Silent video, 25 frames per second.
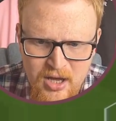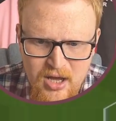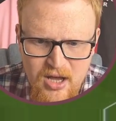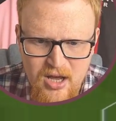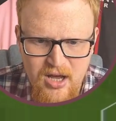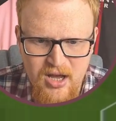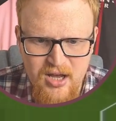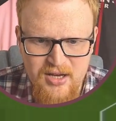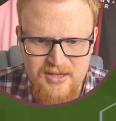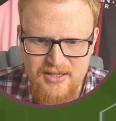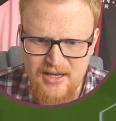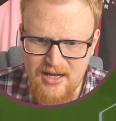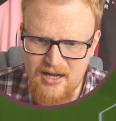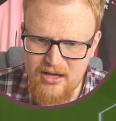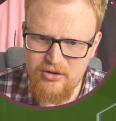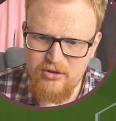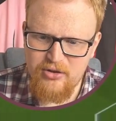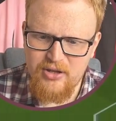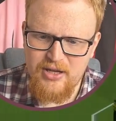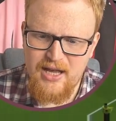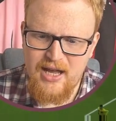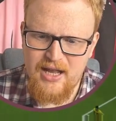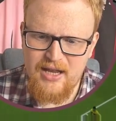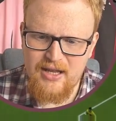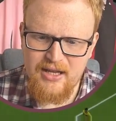Another
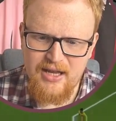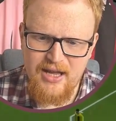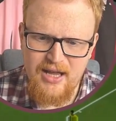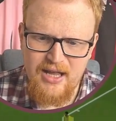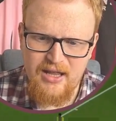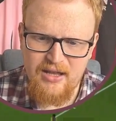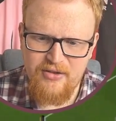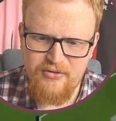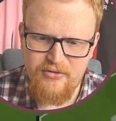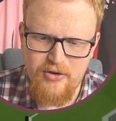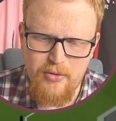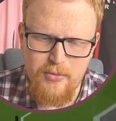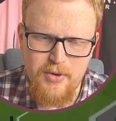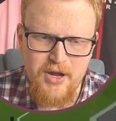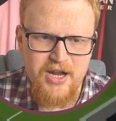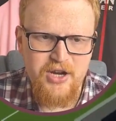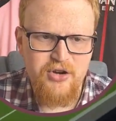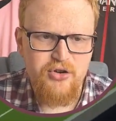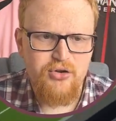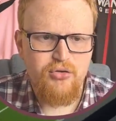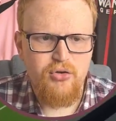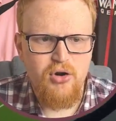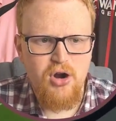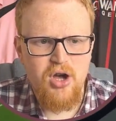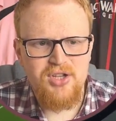Gallagher header from a
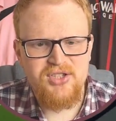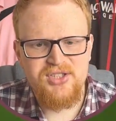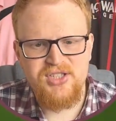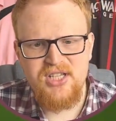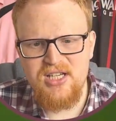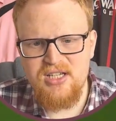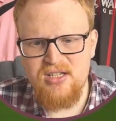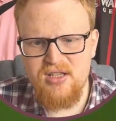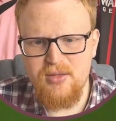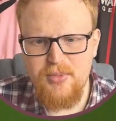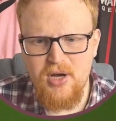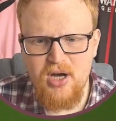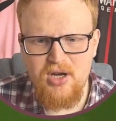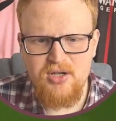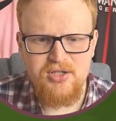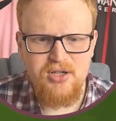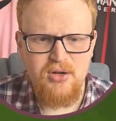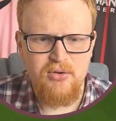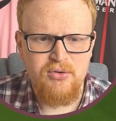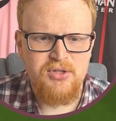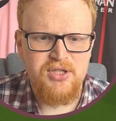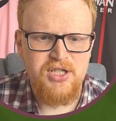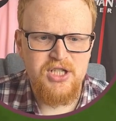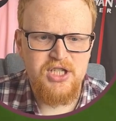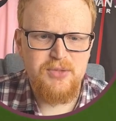cross into the box. So
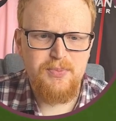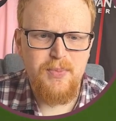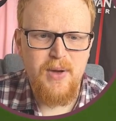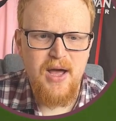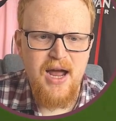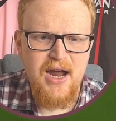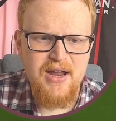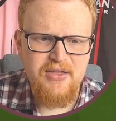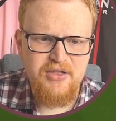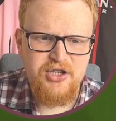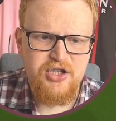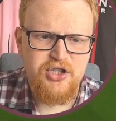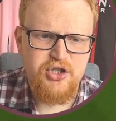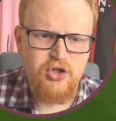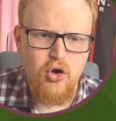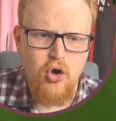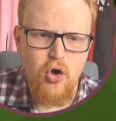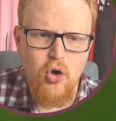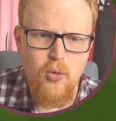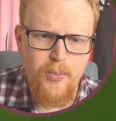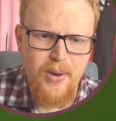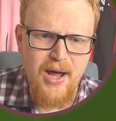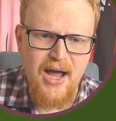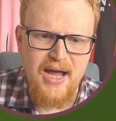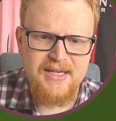despite the
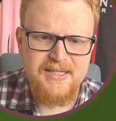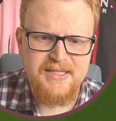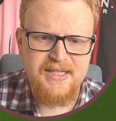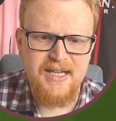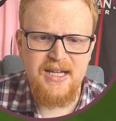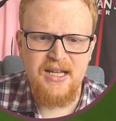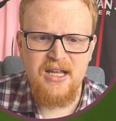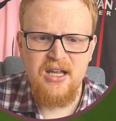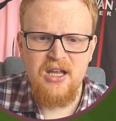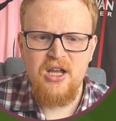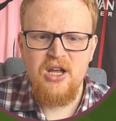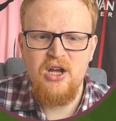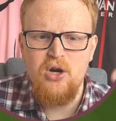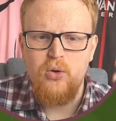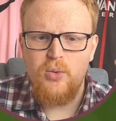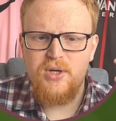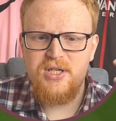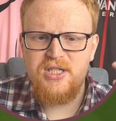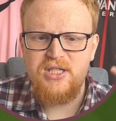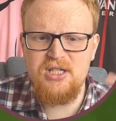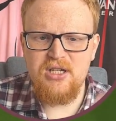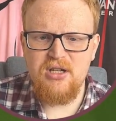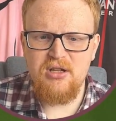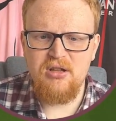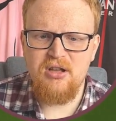short passing, we're
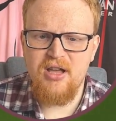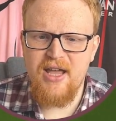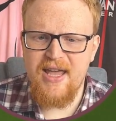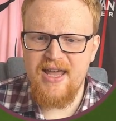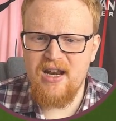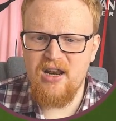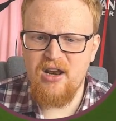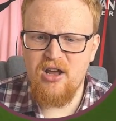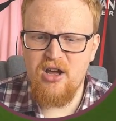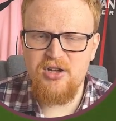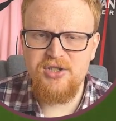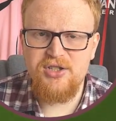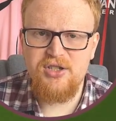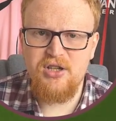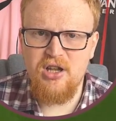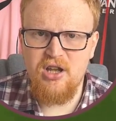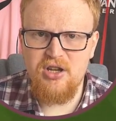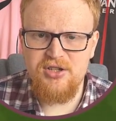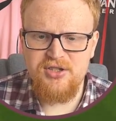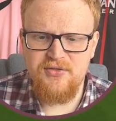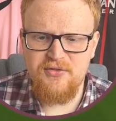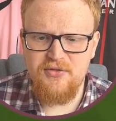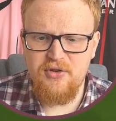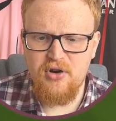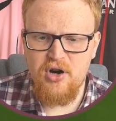still getting lots and
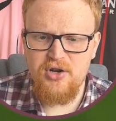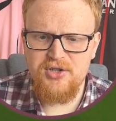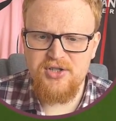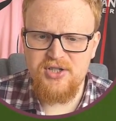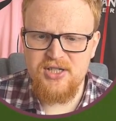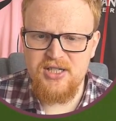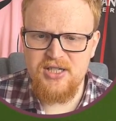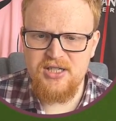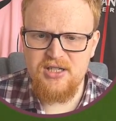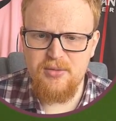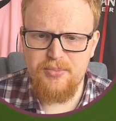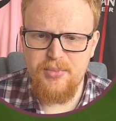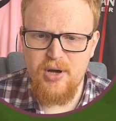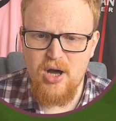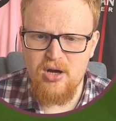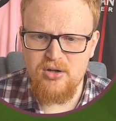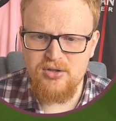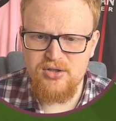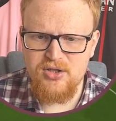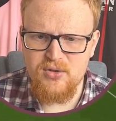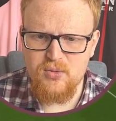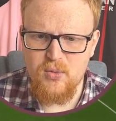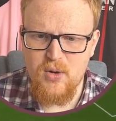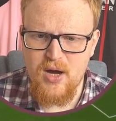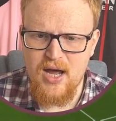lots of crosses into the box
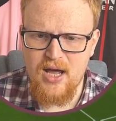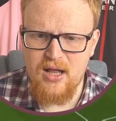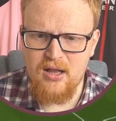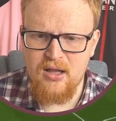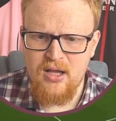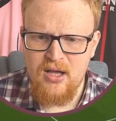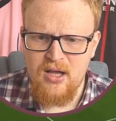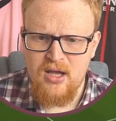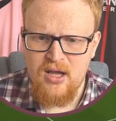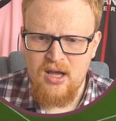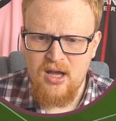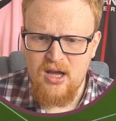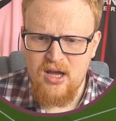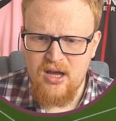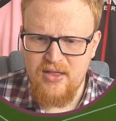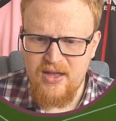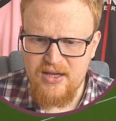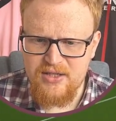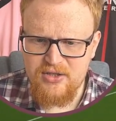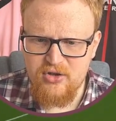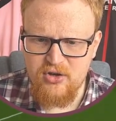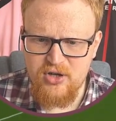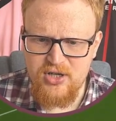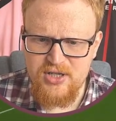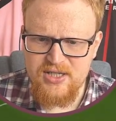as well. And that's
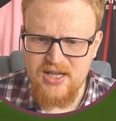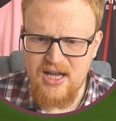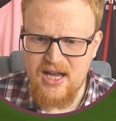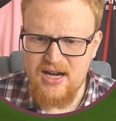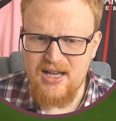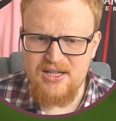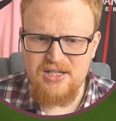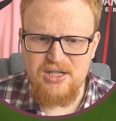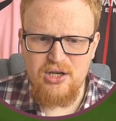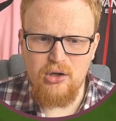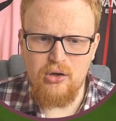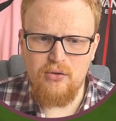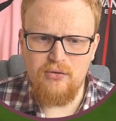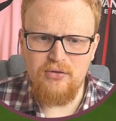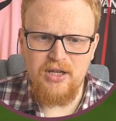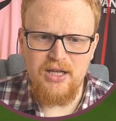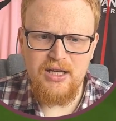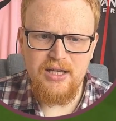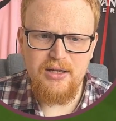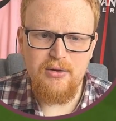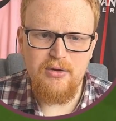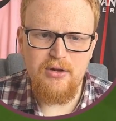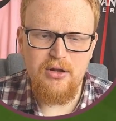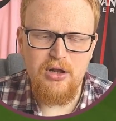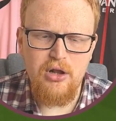cut inside. That's
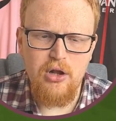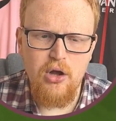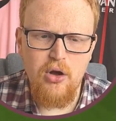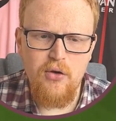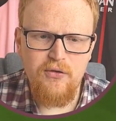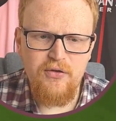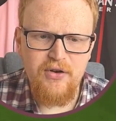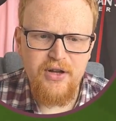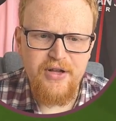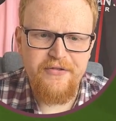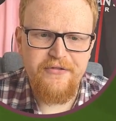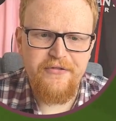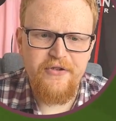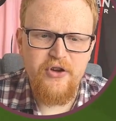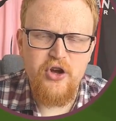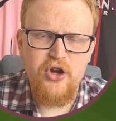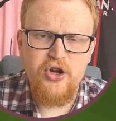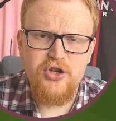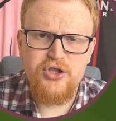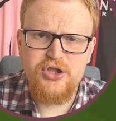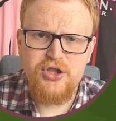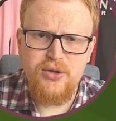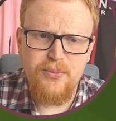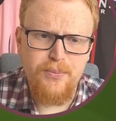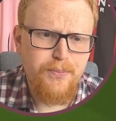lovely. Lovely
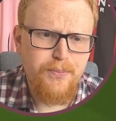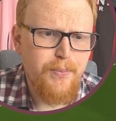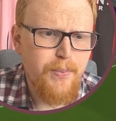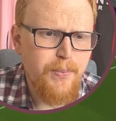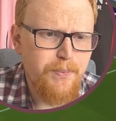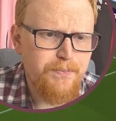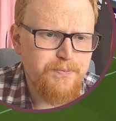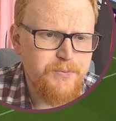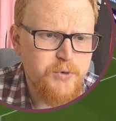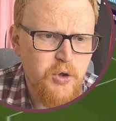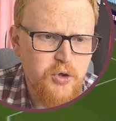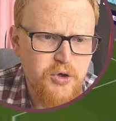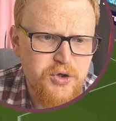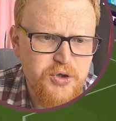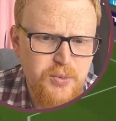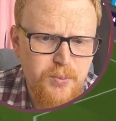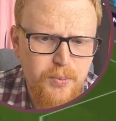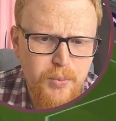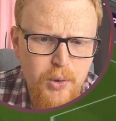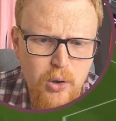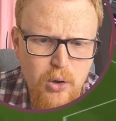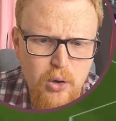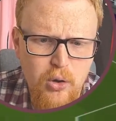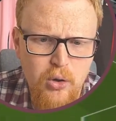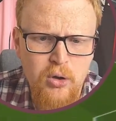first touch
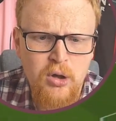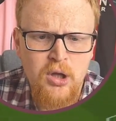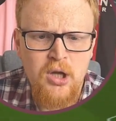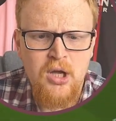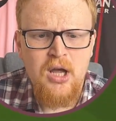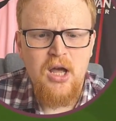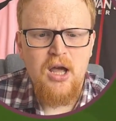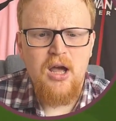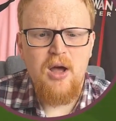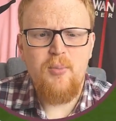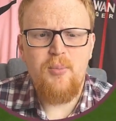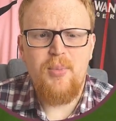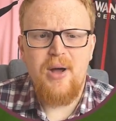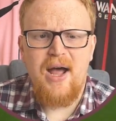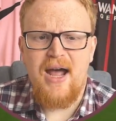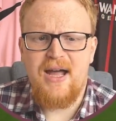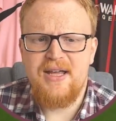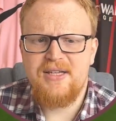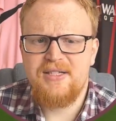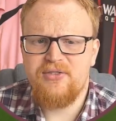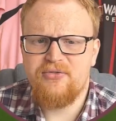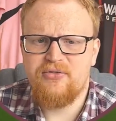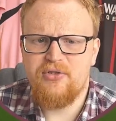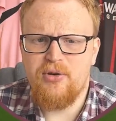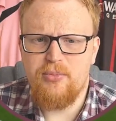ball and
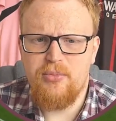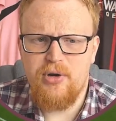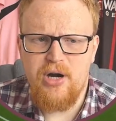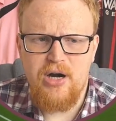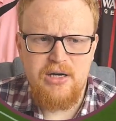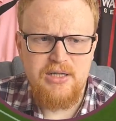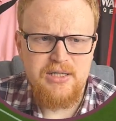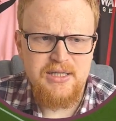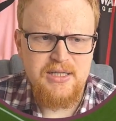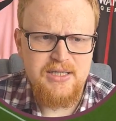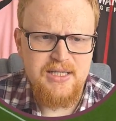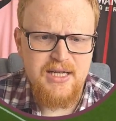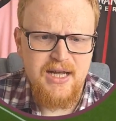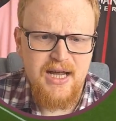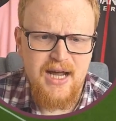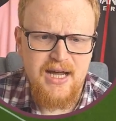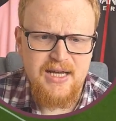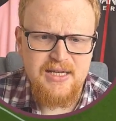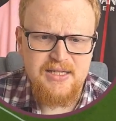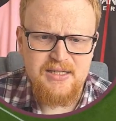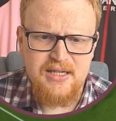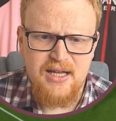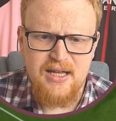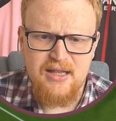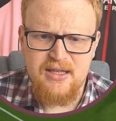pass from Brereton
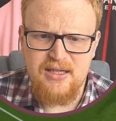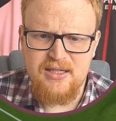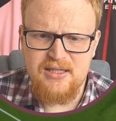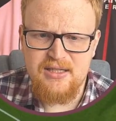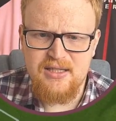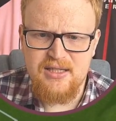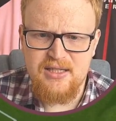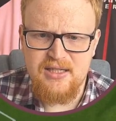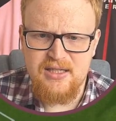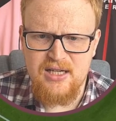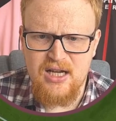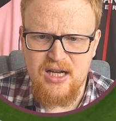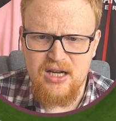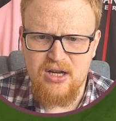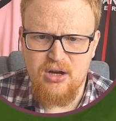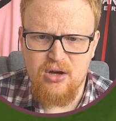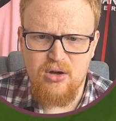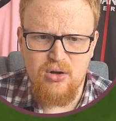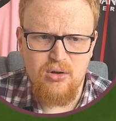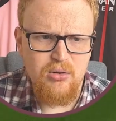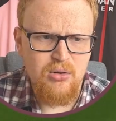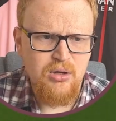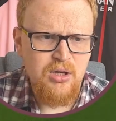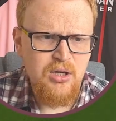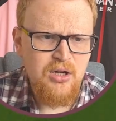Diaz. And this is a
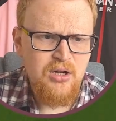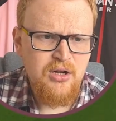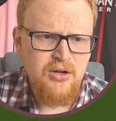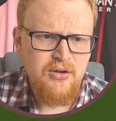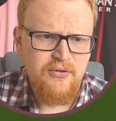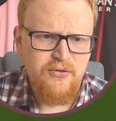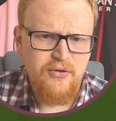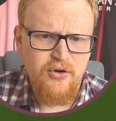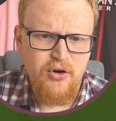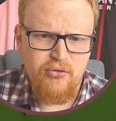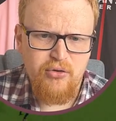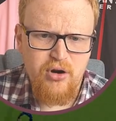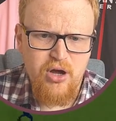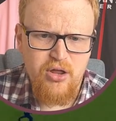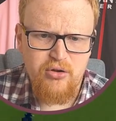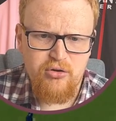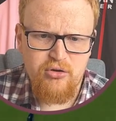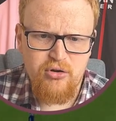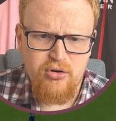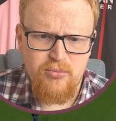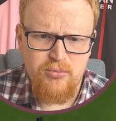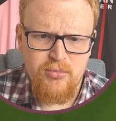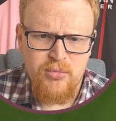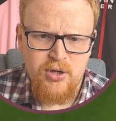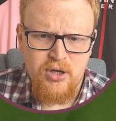goal for
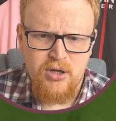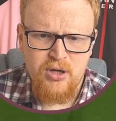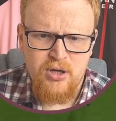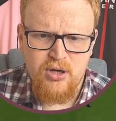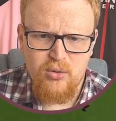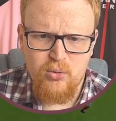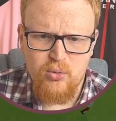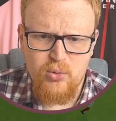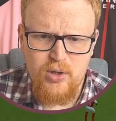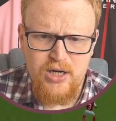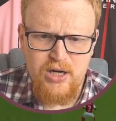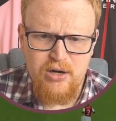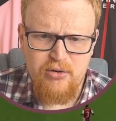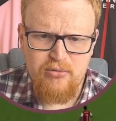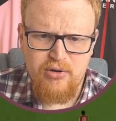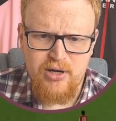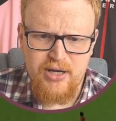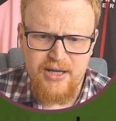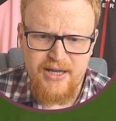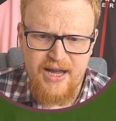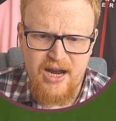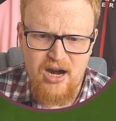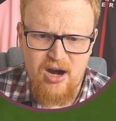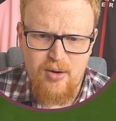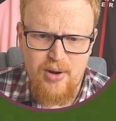Rotherham. We don't really
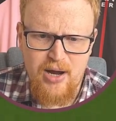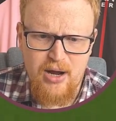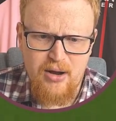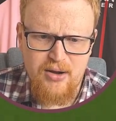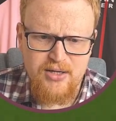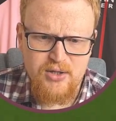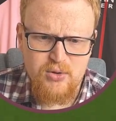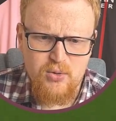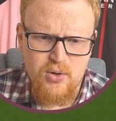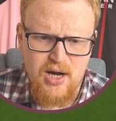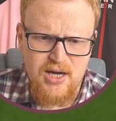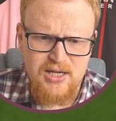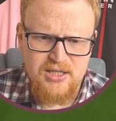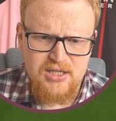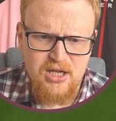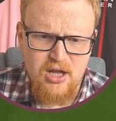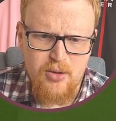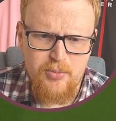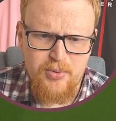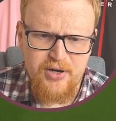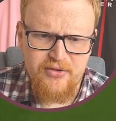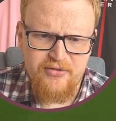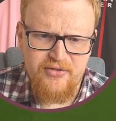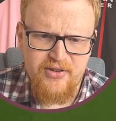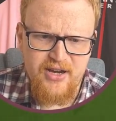care about. It's quite
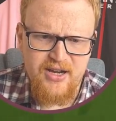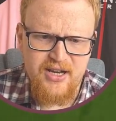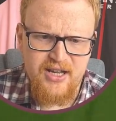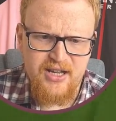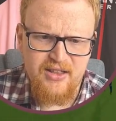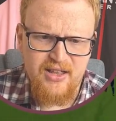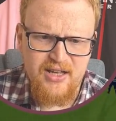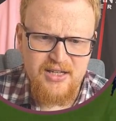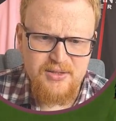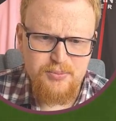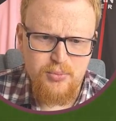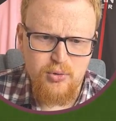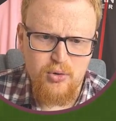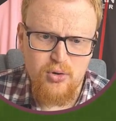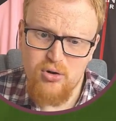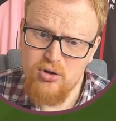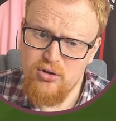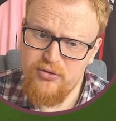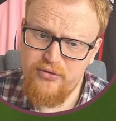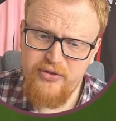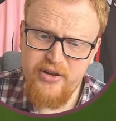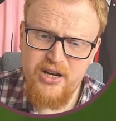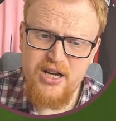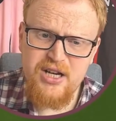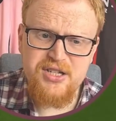sloppy defending. That's poor. Good
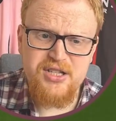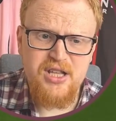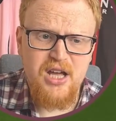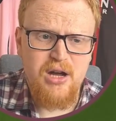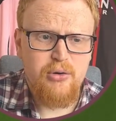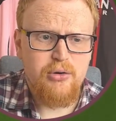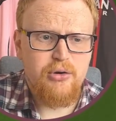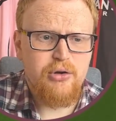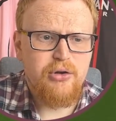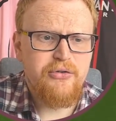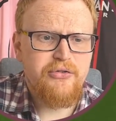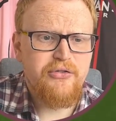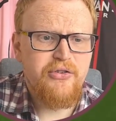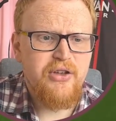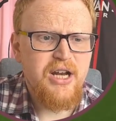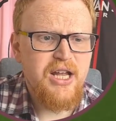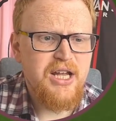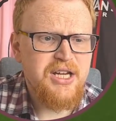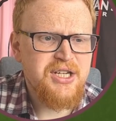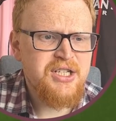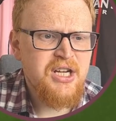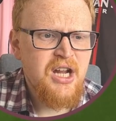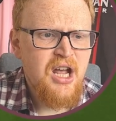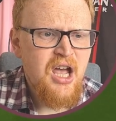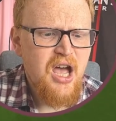finish, though. Good
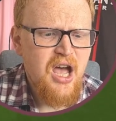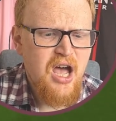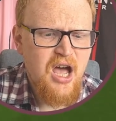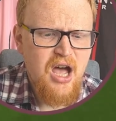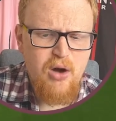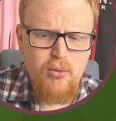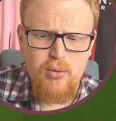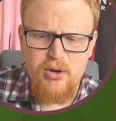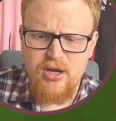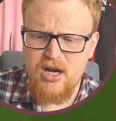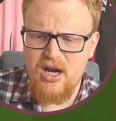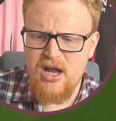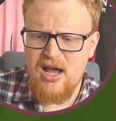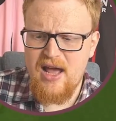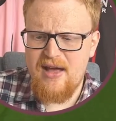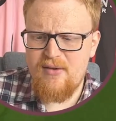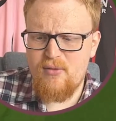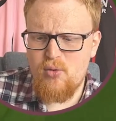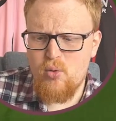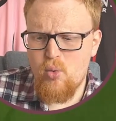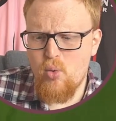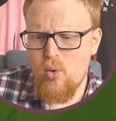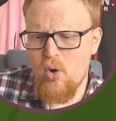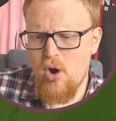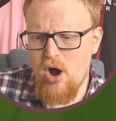finish. We're going to have
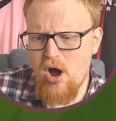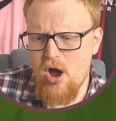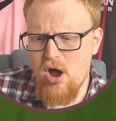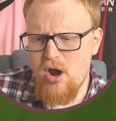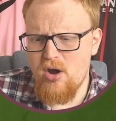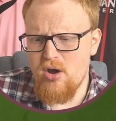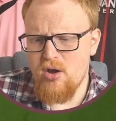one